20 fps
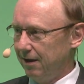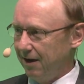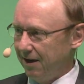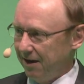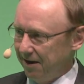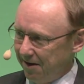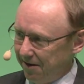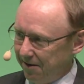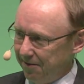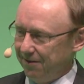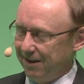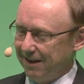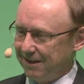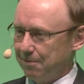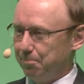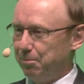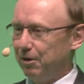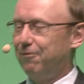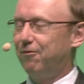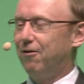Uh, that's a
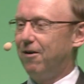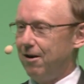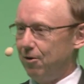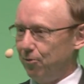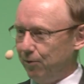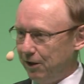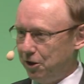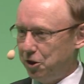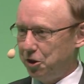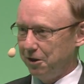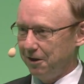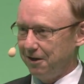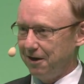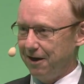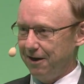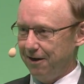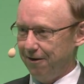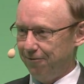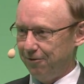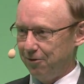bit far-reaching,
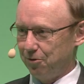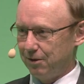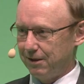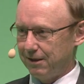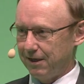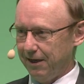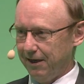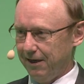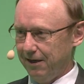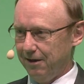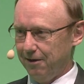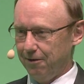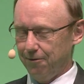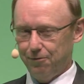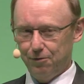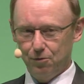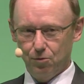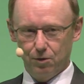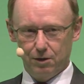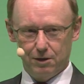I have to say.
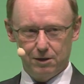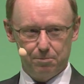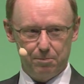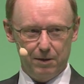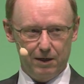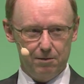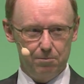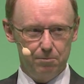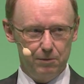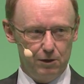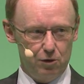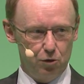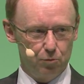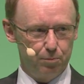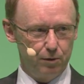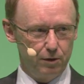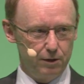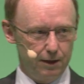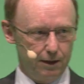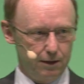If you expect me to
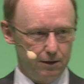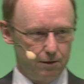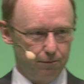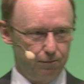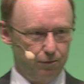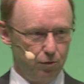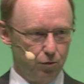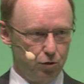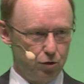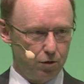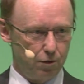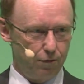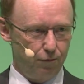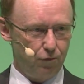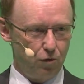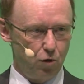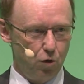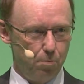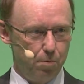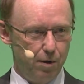predict the future of
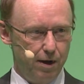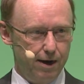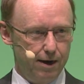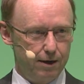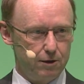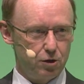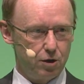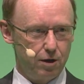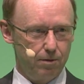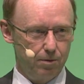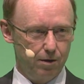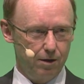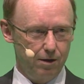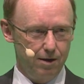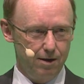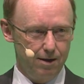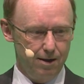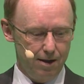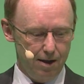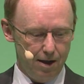global air travel,
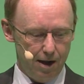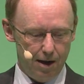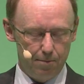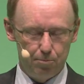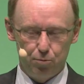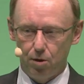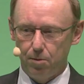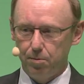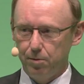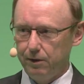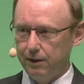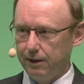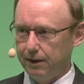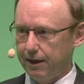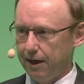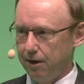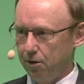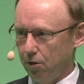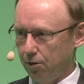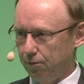I probably
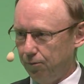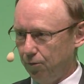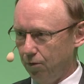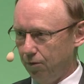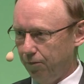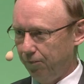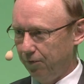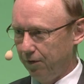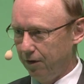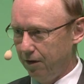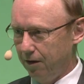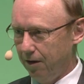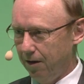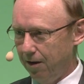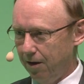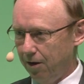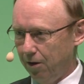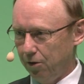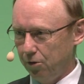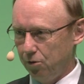cannot fulfill
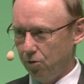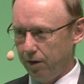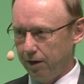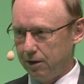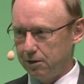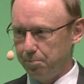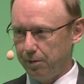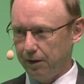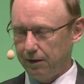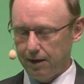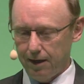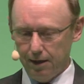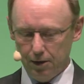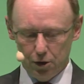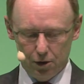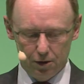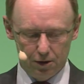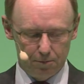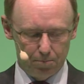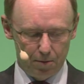your expectations.